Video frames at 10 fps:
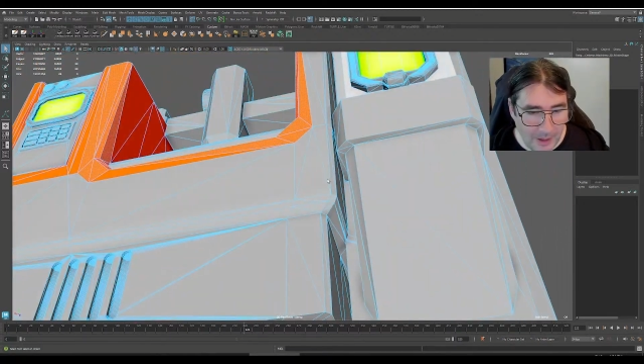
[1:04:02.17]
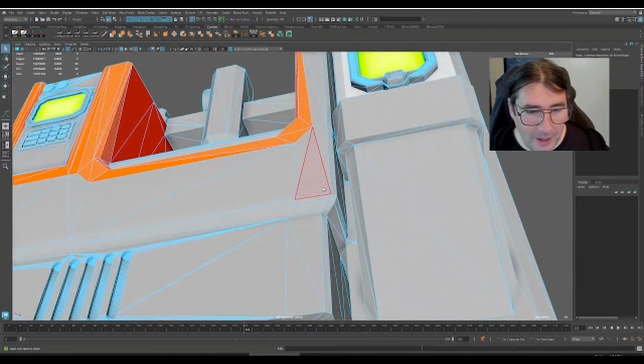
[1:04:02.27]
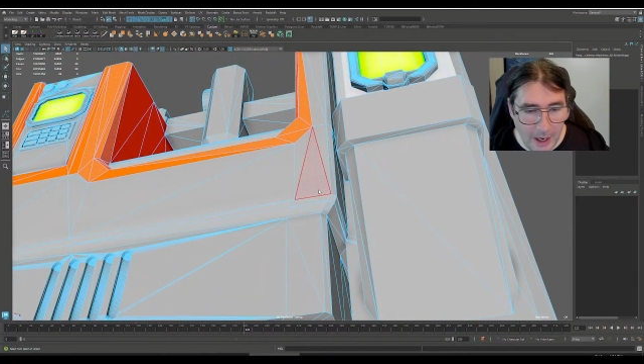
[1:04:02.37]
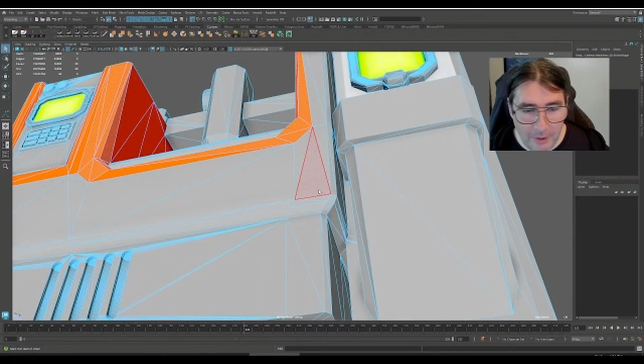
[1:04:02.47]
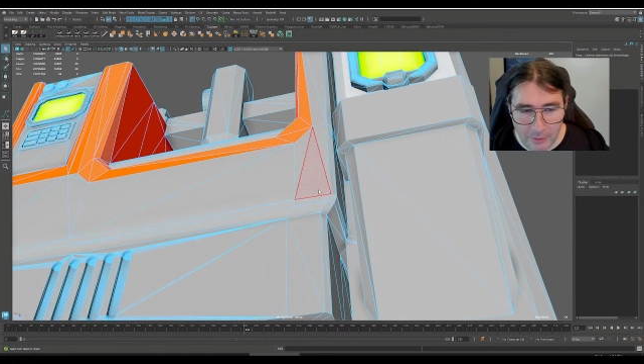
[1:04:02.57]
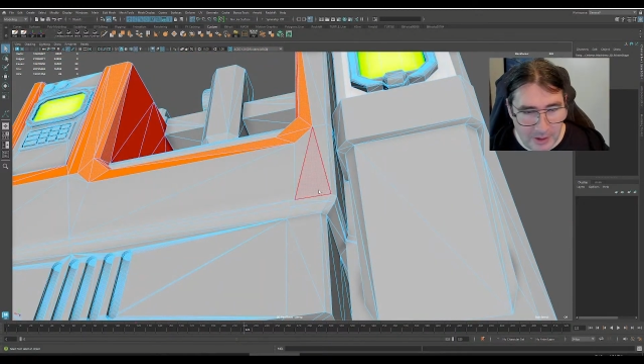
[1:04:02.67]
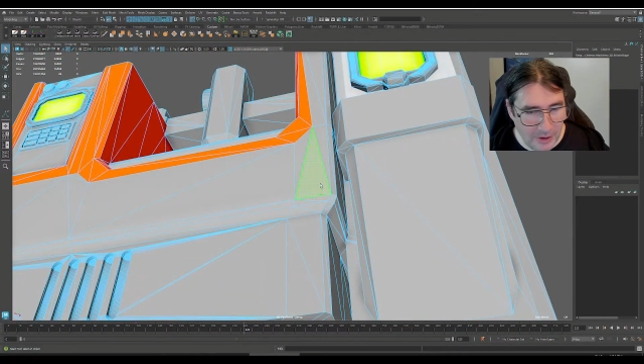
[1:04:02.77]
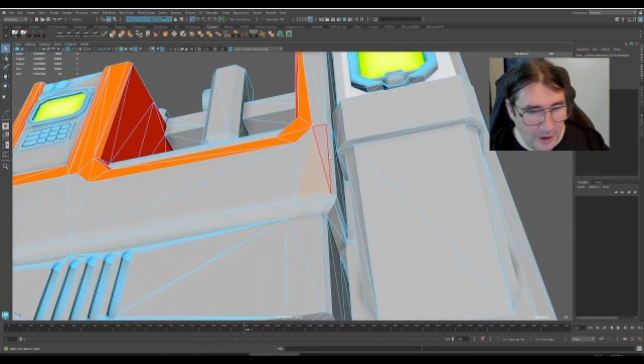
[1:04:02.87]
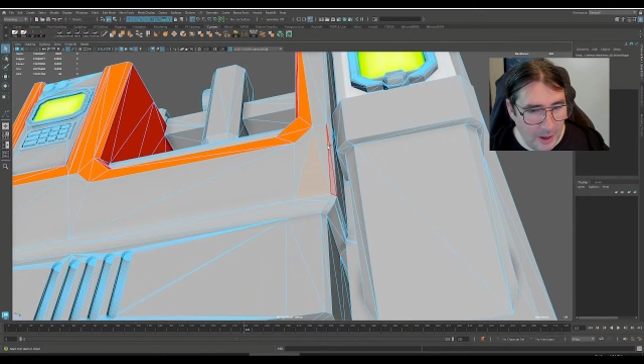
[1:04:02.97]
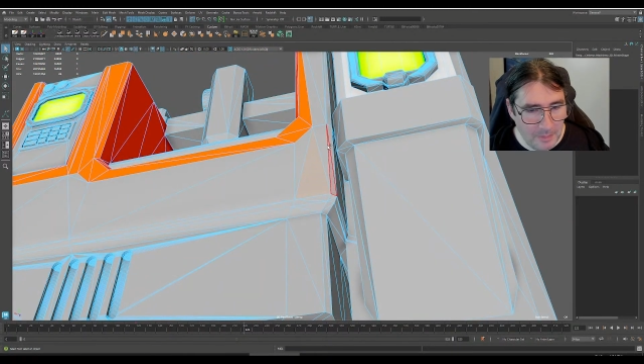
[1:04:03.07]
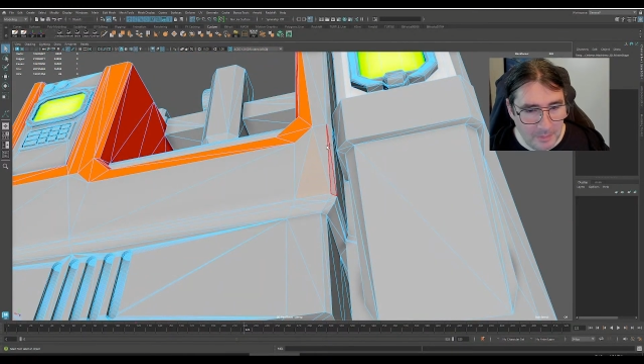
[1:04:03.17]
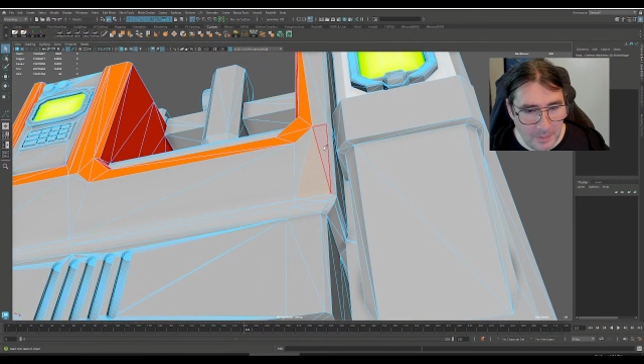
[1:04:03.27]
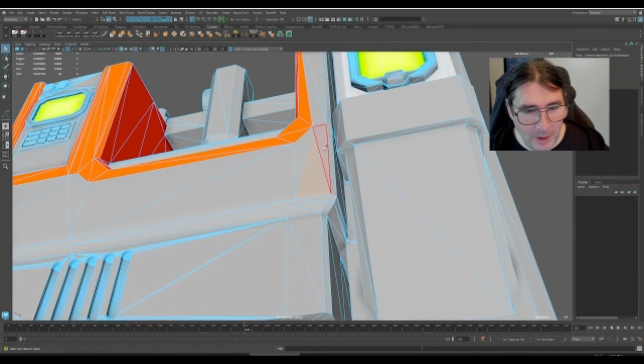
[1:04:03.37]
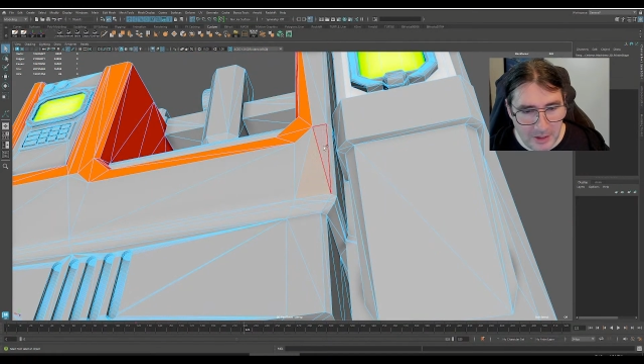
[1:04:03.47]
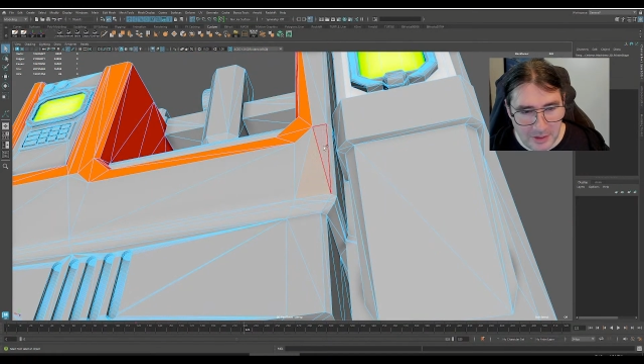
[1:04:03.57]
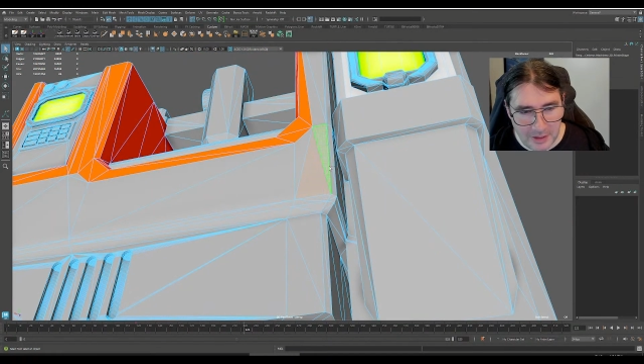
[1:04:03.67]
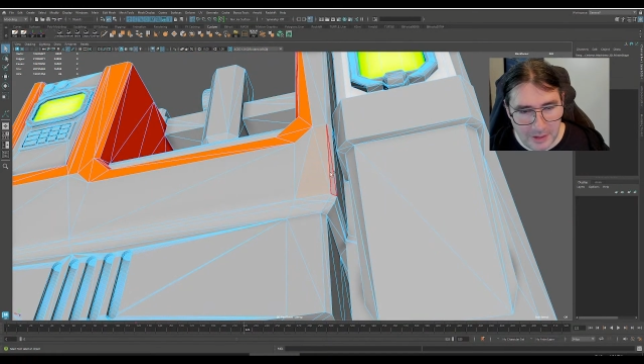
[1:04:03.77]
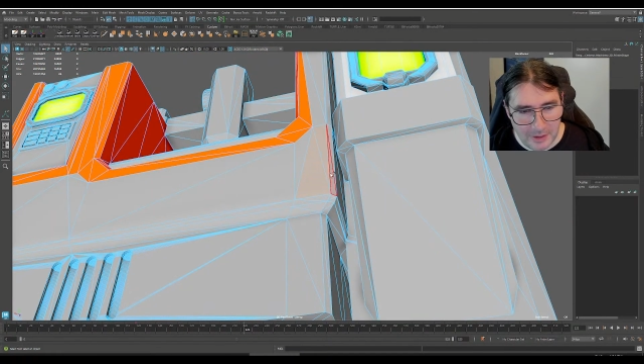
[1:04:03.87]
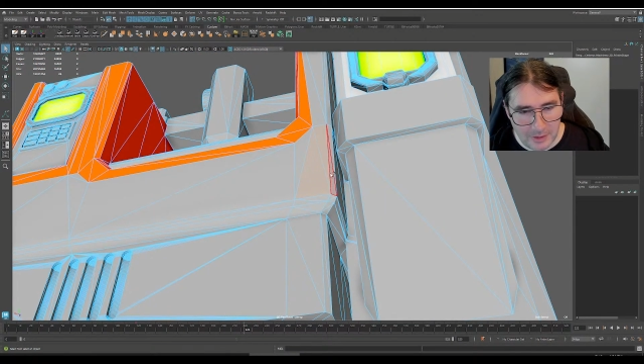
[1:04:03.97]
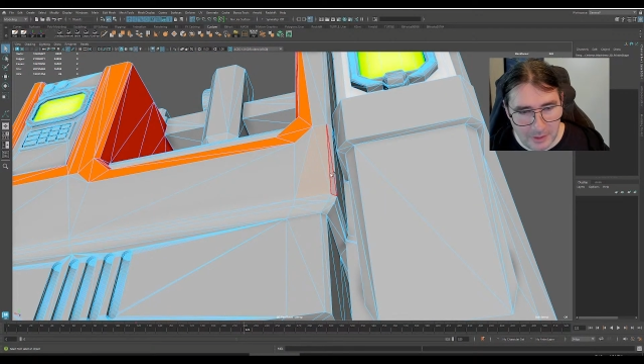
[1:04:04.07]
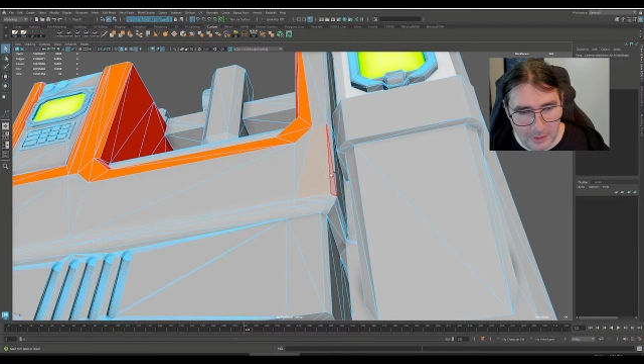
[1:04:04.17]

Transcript: every time I see his